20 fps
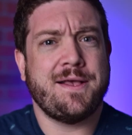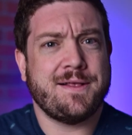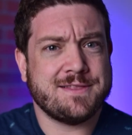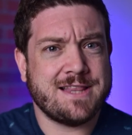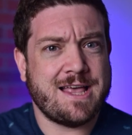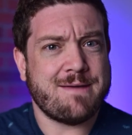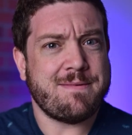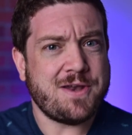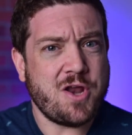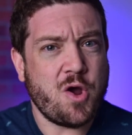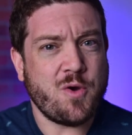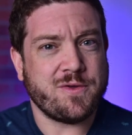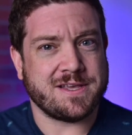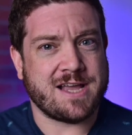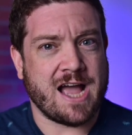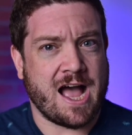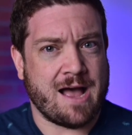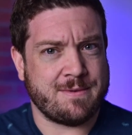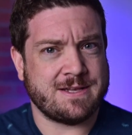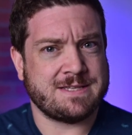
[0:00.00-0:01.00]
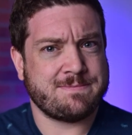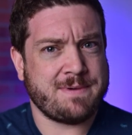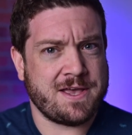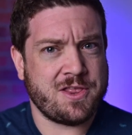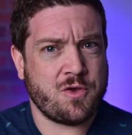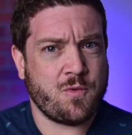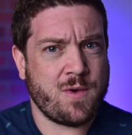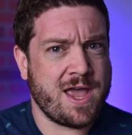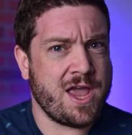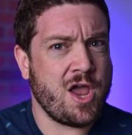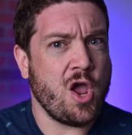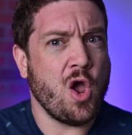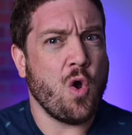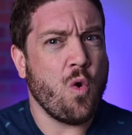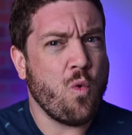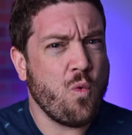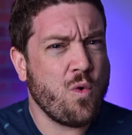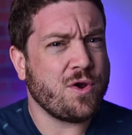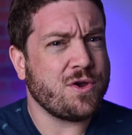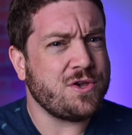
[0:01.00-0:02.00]
Let me know in the comments, by the way,
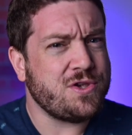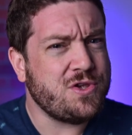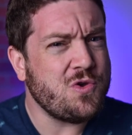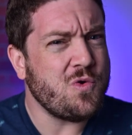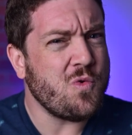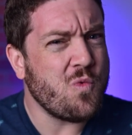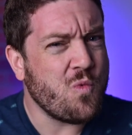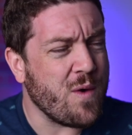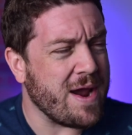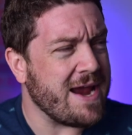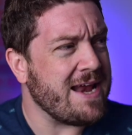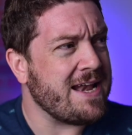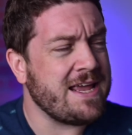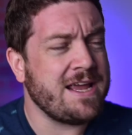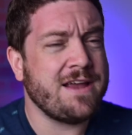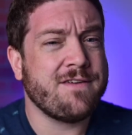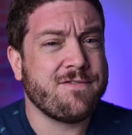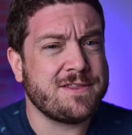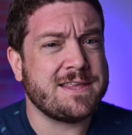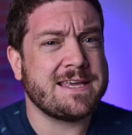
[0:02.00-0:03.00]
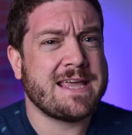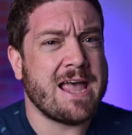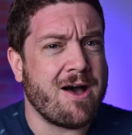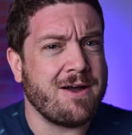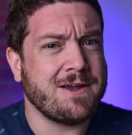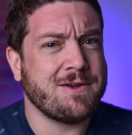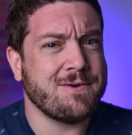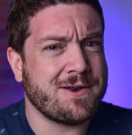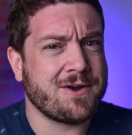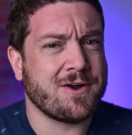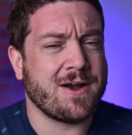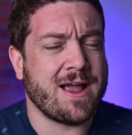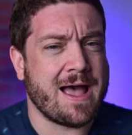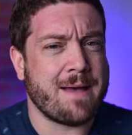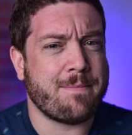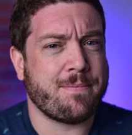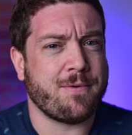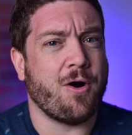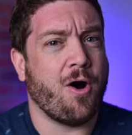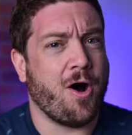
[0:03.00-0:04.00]
were you waiting for the calculator
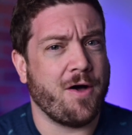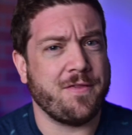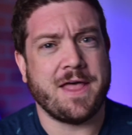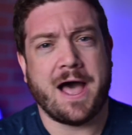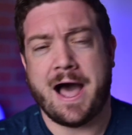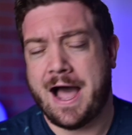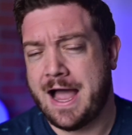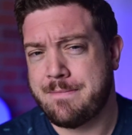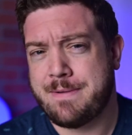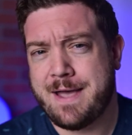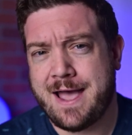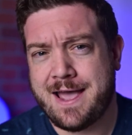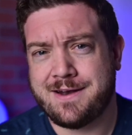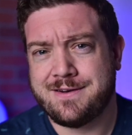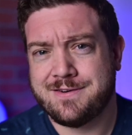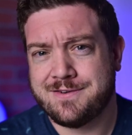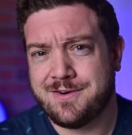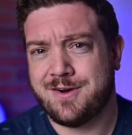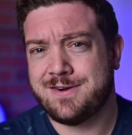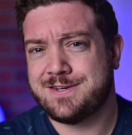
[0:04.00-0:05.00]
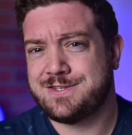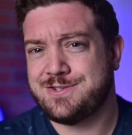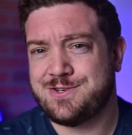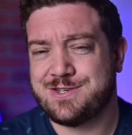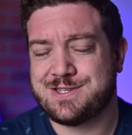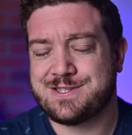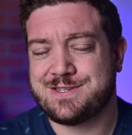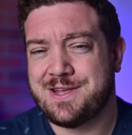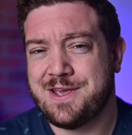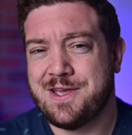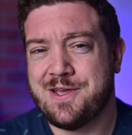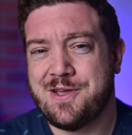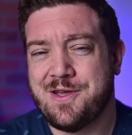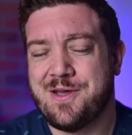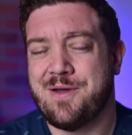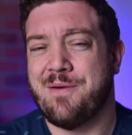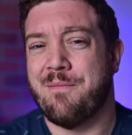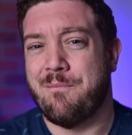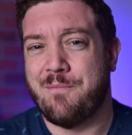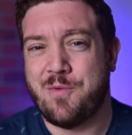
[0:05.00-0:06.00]
app on the iPad, or do you just
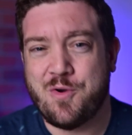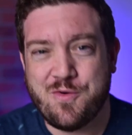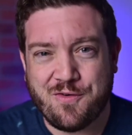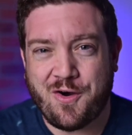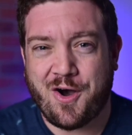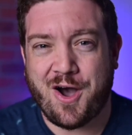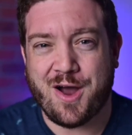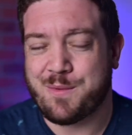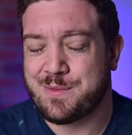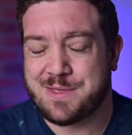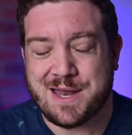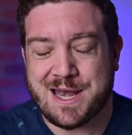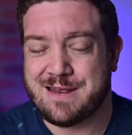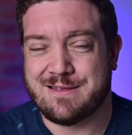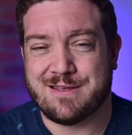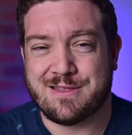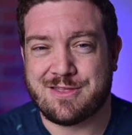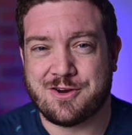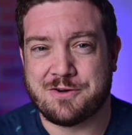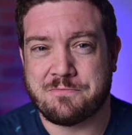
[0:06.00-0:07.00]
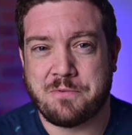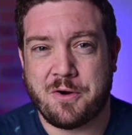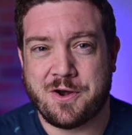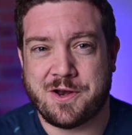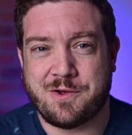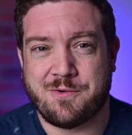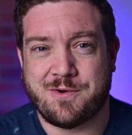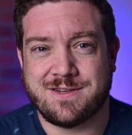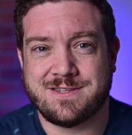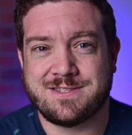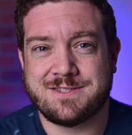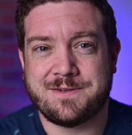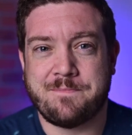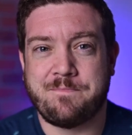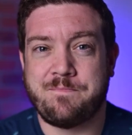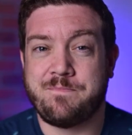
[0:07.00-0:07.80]
move on with any of the third-party ones?